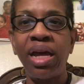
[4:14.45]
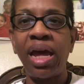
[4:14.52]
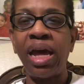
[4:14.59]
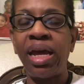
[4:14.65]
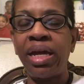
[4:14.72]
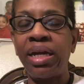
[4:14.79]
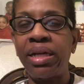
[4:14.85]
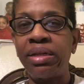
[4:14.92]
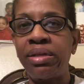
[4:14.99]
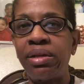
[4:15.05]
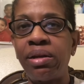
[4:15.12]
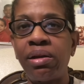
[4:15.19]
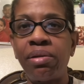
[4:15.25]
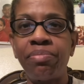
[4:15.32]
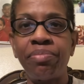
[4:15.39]
and
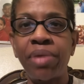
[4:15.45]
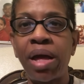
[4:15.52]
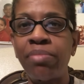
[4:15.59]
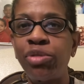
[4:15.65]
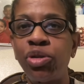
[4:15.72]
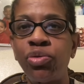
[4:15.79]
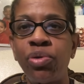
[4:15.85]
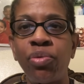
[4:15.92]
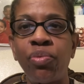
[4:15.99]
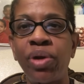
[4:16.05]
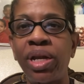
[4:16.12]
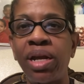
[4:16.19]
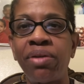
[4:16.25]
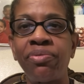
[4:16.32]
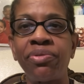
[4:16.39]
uh, I'm doing
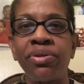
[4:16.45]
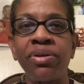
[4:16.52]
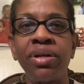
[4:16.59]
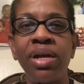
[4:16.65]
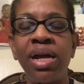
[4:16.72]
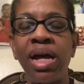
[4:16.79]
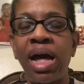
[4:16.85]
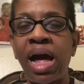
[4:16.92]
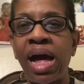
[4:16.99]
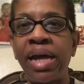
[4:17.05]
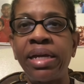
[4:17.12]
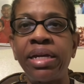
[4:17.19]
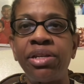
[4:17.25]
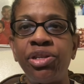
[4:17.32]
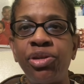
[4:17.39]
whatever I
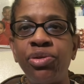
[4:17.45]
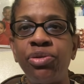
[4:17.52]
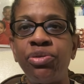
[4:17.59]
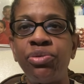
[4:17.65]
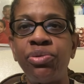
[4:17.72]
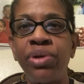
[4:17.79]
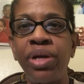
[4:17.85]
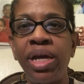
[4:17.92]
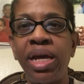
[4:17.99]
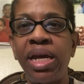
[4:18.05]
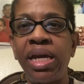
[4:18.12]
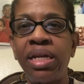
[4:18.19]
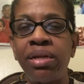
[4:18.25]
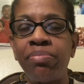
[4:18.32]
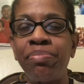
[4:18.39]
can do
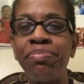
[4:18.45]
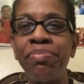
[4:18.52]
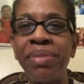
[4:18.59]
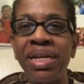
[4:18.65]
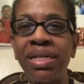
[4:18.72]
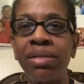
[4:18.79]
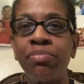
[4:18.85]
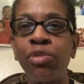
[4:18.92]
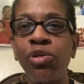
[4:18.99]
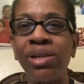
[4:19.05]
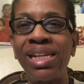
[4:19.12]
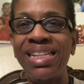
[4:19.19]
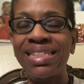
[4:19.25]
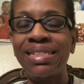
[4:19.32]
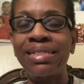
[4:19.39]
in a
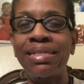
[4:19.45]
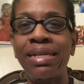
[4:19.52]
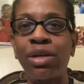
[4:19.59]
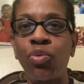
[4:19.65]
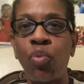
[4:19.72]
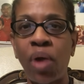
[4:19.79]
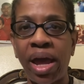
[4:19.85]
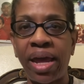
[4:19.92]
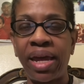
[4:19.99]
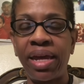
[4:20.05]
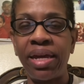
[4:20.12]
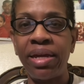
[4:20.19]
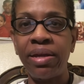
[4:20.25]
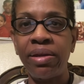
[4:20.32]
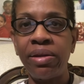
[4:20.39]
minimalistic way
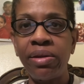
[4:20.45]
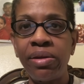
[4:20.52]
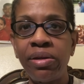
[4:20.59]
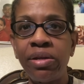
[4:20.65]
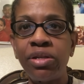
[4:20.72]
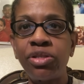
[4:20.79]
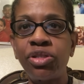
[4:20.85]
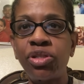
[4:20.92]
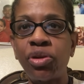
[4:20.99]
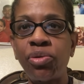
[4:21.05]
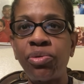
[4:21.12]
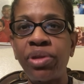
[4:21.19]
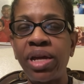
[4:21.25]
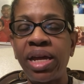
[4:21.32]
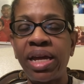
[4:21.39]
so
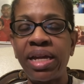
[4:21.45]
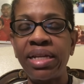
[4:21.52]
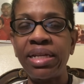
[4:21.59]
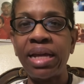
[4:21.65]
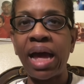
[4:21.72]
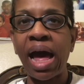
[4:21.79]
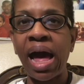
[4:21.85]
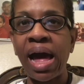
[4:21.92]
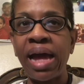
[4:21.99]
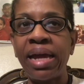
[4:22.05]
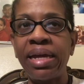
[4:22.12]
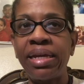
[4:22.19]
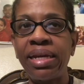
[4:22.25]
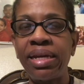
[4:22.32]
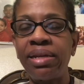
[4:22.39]
that
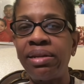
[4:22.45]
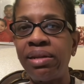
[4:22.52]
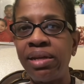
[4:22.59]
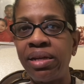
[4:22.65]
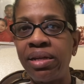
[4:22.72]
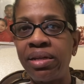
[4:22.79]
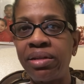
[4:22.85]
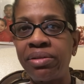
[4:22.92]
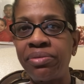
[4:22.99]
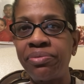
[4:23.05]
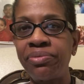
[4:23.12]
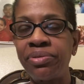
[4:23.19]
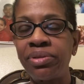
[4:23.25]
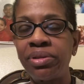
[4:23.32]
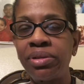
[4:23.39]
I can live
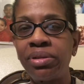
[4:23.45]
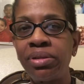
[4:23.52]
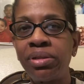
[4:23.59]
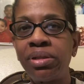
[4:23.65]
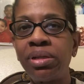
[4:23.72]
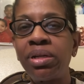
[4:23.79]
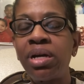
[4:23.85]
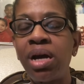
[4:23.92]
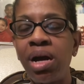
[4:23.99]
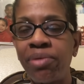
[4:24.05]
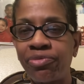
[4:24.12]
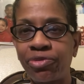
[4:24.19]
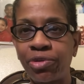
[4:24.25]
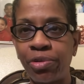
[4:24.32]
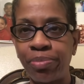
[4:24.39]

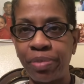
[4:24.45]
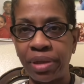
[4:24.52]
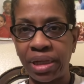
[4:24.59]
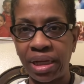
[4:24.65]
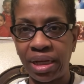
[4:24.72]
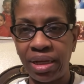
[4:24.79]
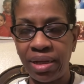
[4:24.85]
comfortably